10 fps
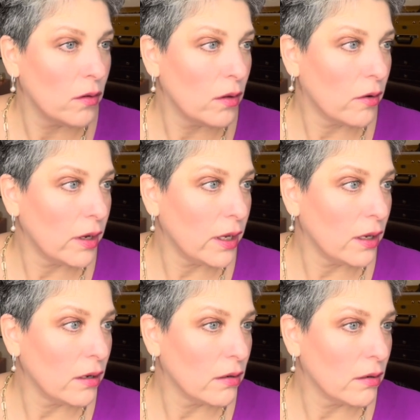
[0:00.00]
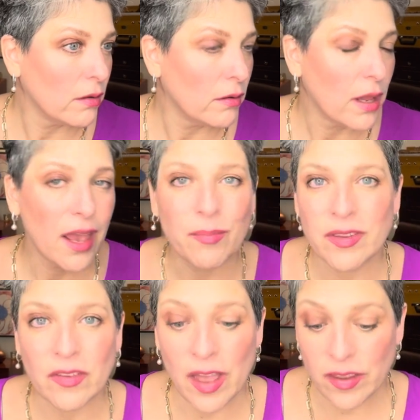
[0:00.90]
All right, and
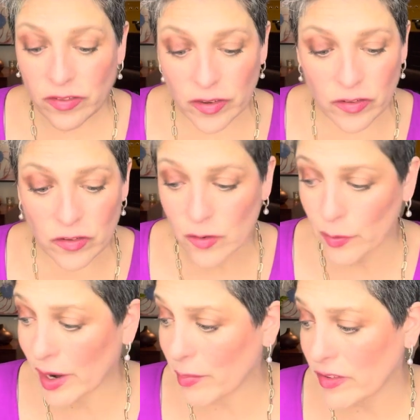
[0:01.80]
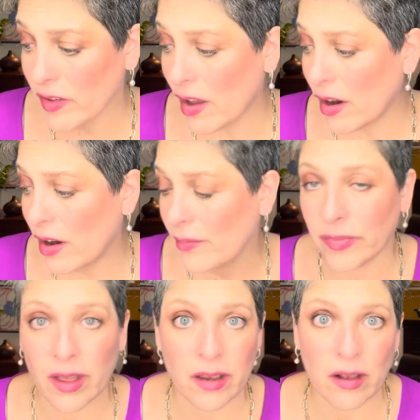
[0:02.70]
besides this great mascara,
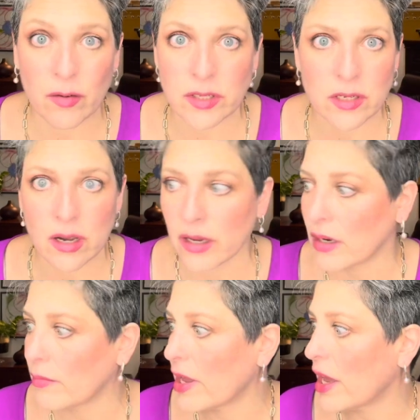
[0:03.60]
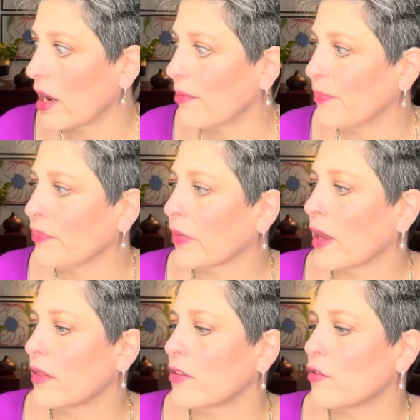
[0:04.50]
I always talking about it,
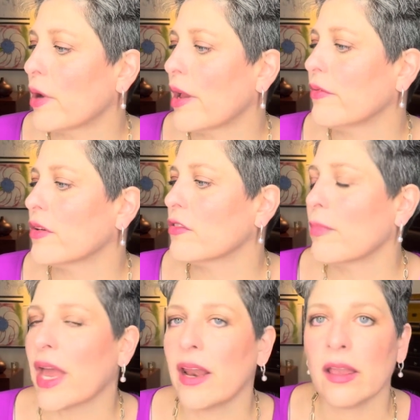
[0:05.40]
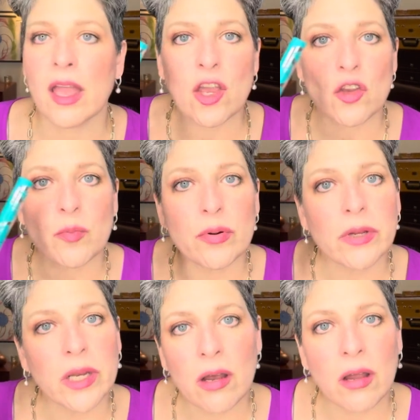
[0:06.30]
the Thrive Cosmetic, you put
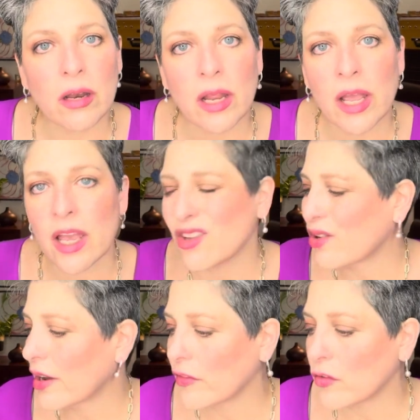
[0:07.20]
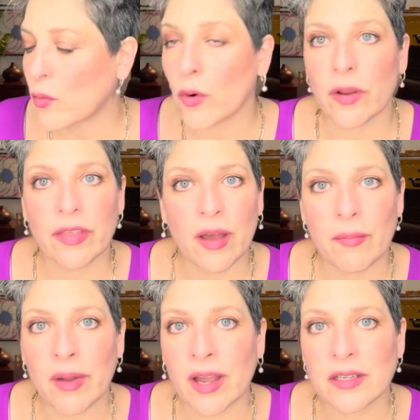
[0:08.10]
it on and you don't have to worry that
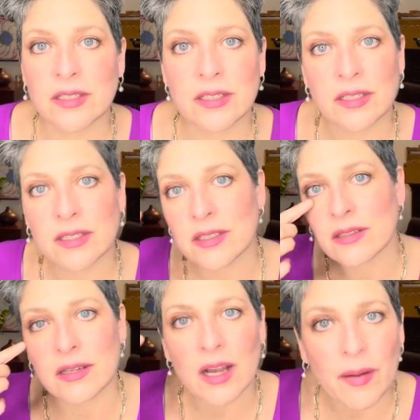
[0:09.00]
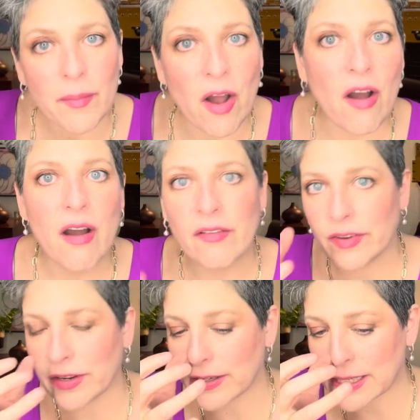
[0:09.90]
much. It doesn't come off,
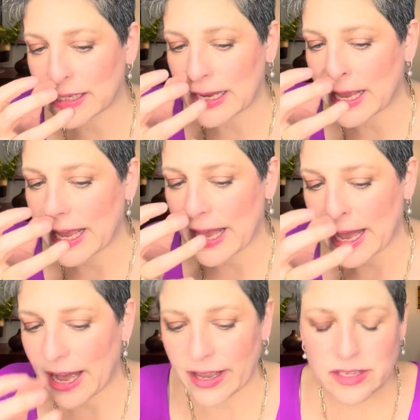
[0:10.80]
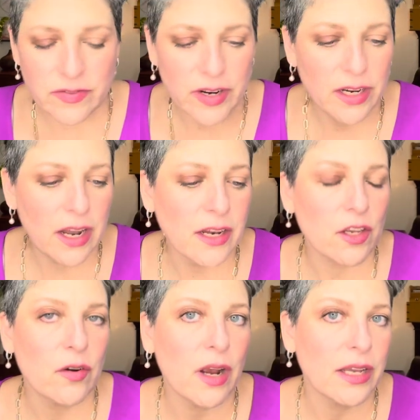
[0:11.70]
it doesn't, it's very light in
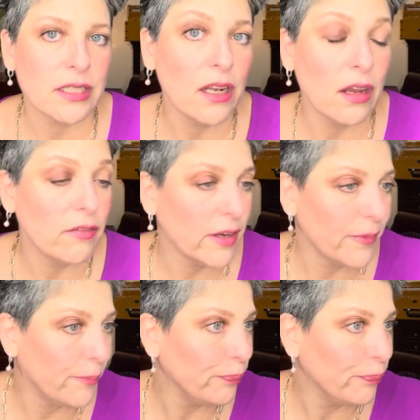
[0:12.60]
your eyes. I love it.